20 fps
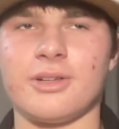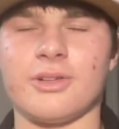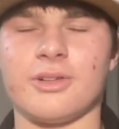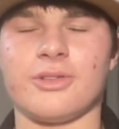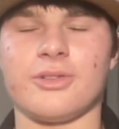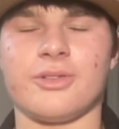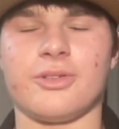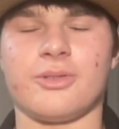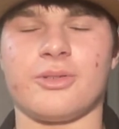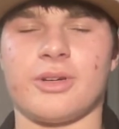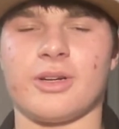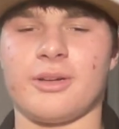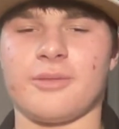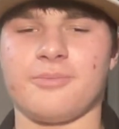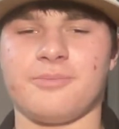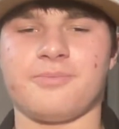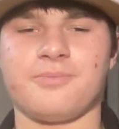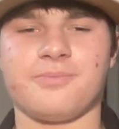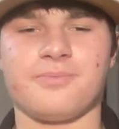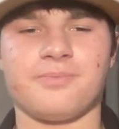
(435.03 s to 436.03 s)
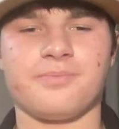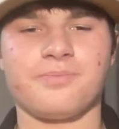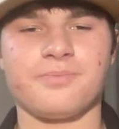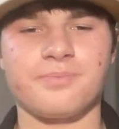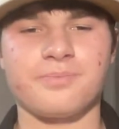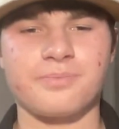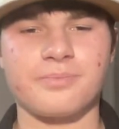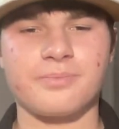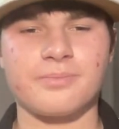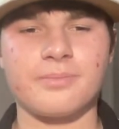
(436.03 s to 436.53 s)
Luka.
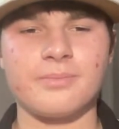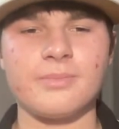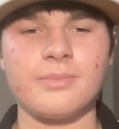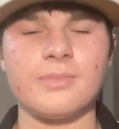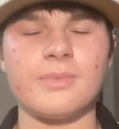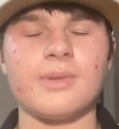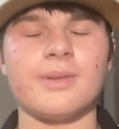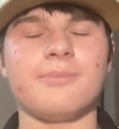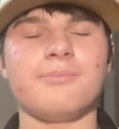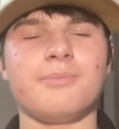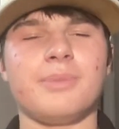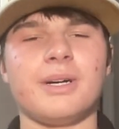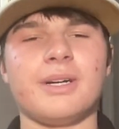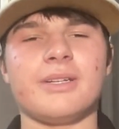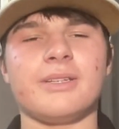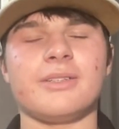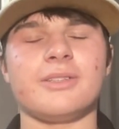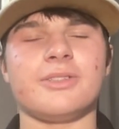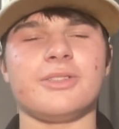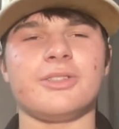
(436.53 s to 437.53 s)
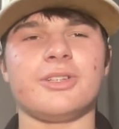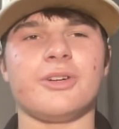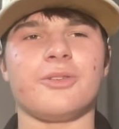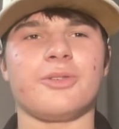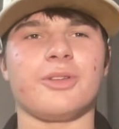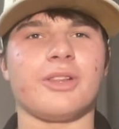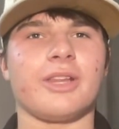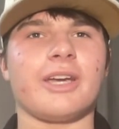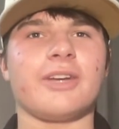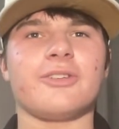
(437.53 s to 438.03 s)
But, the
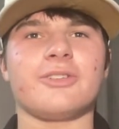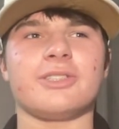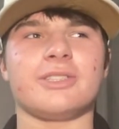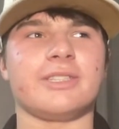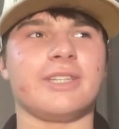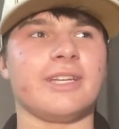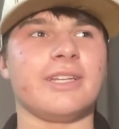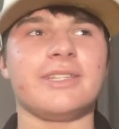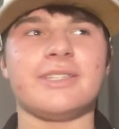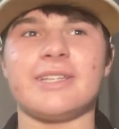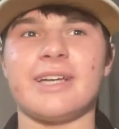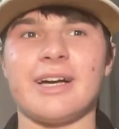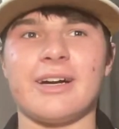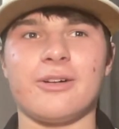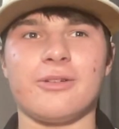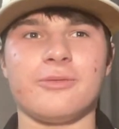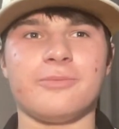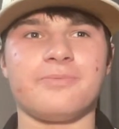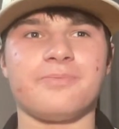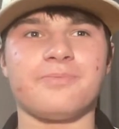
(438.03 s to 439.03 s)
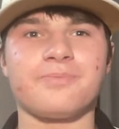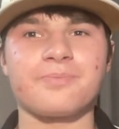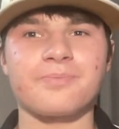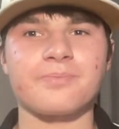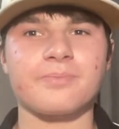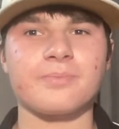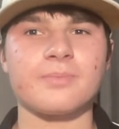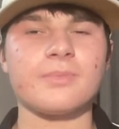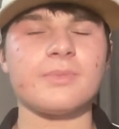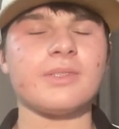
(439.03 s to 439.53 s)
Lakers didn't tell
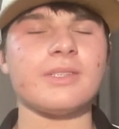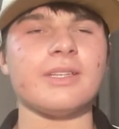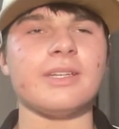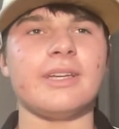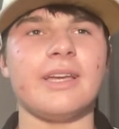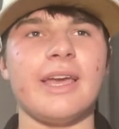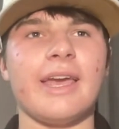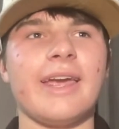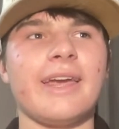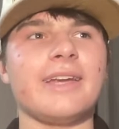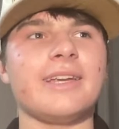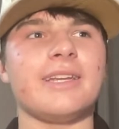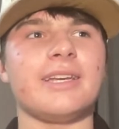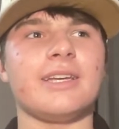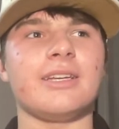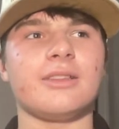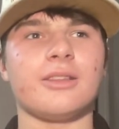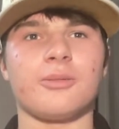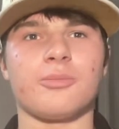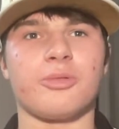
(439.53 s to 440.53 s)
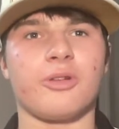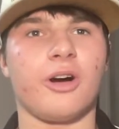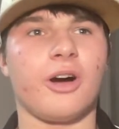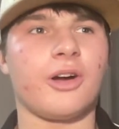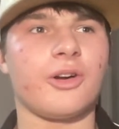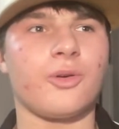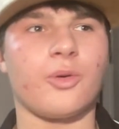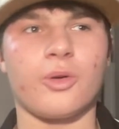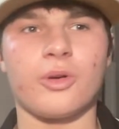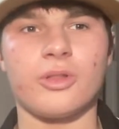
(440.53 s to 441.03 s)
AD,
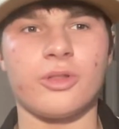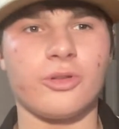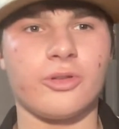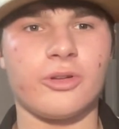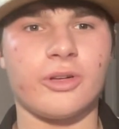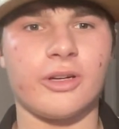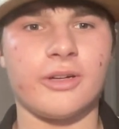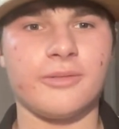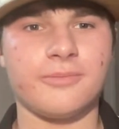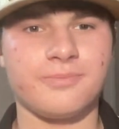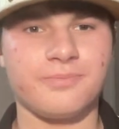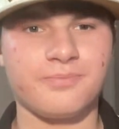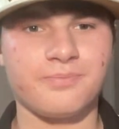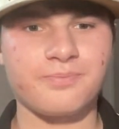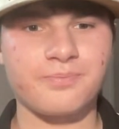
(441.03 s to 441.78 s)
LeBron, or Luka.